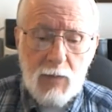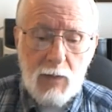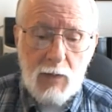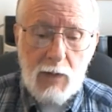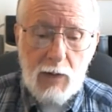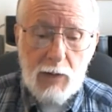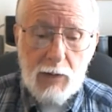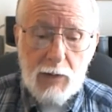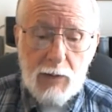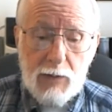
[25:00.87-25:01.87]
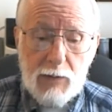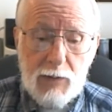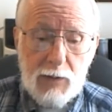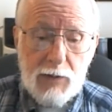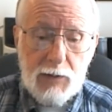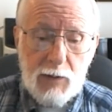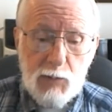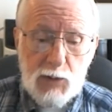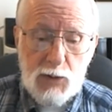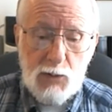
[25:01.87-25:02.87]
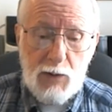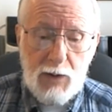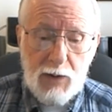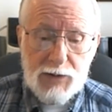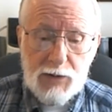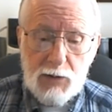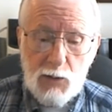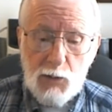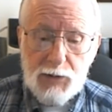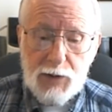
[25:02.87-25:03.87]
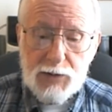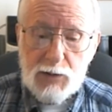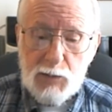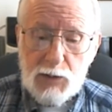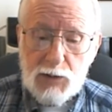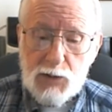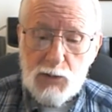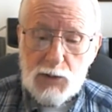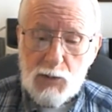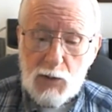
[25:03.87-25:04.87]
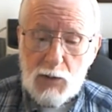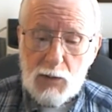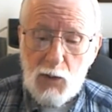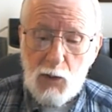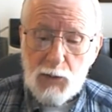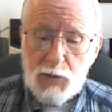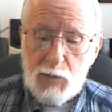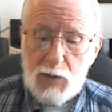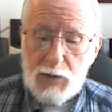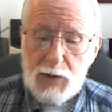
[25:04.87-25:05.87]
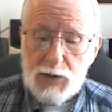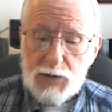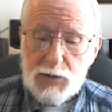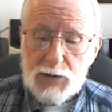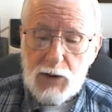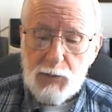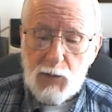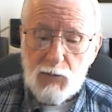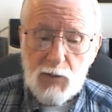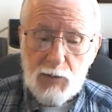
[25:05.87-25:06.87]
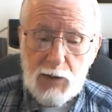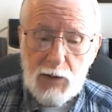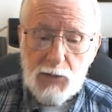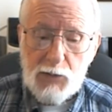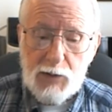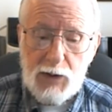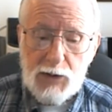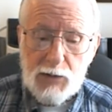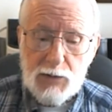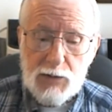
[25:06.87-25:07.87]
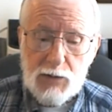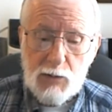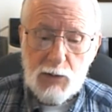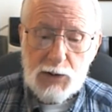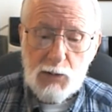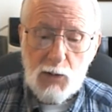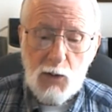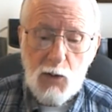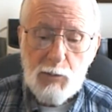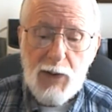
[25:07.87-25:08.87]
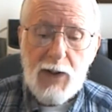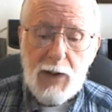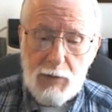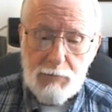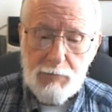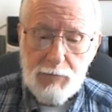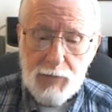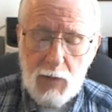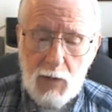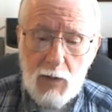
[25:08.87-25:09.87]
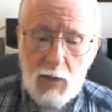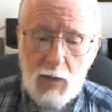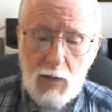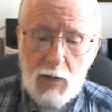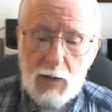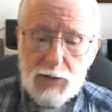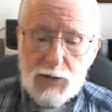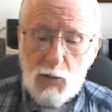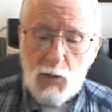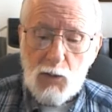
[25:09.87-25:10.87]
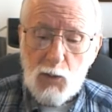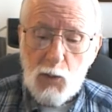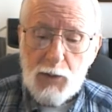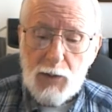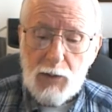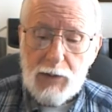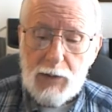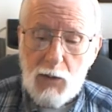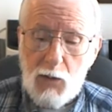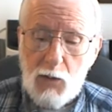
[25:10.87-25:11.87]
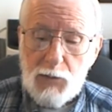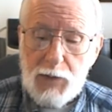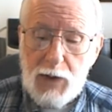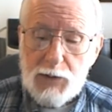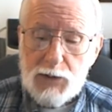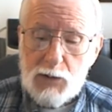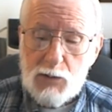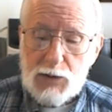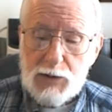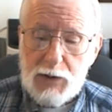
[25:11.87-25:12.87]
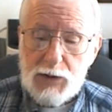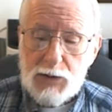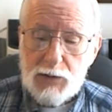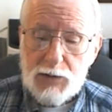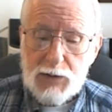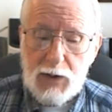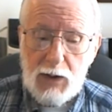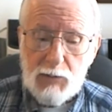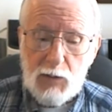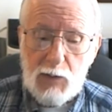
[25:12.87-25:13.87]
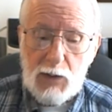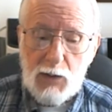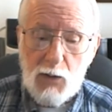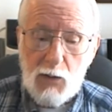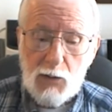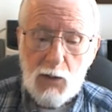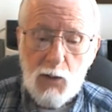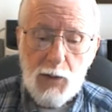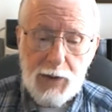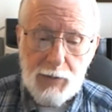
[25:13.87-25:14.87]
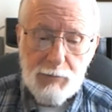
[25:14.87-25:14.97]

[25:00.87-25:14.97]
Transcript: And then number two, he has in the Old Testament, the Jews were called to be a nation separate from the other nations, which were all pagan. And so colloquially, all non-Jewish nations came to be called Goyim.